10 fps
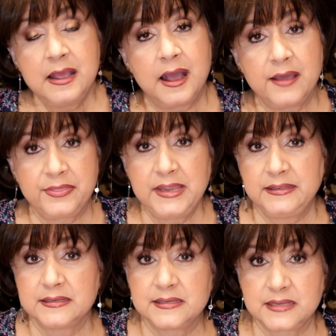I think
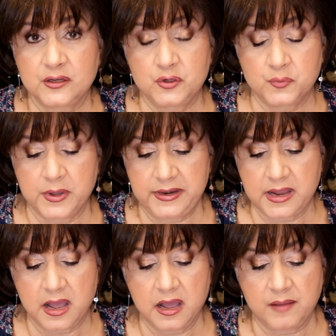this is a good one.
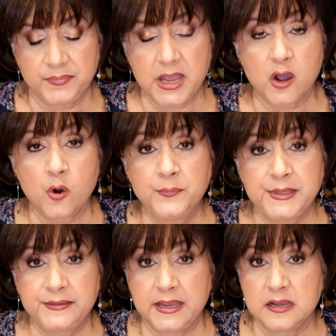I hope
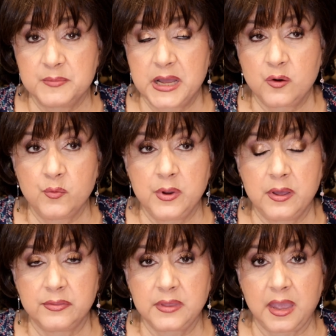that they come out
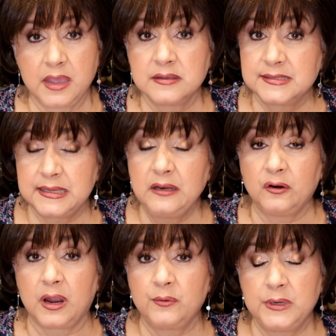with a
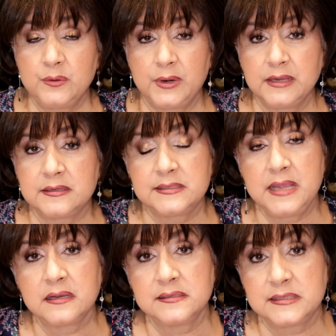concealer. I really would like to
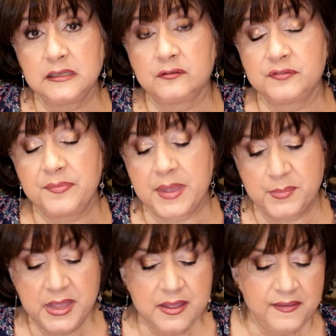see a concealer from them.